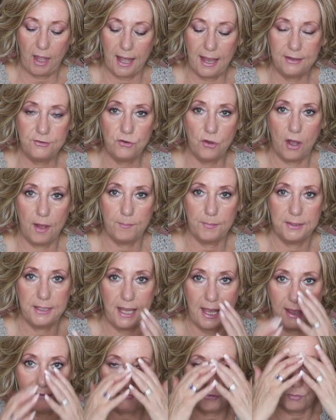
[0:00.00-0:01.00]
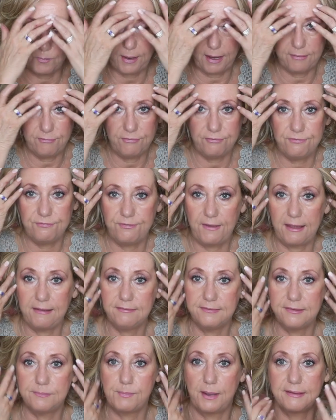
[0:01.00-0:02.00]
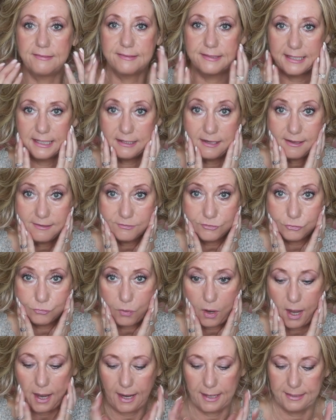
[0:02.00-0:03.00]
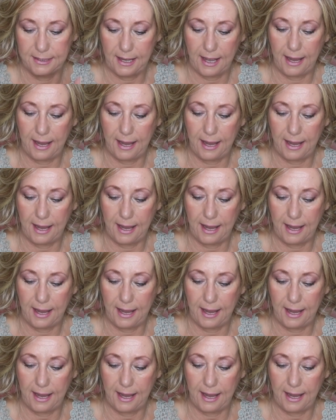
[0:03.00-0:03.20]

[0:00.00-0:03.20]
I normally, after my skin has dried,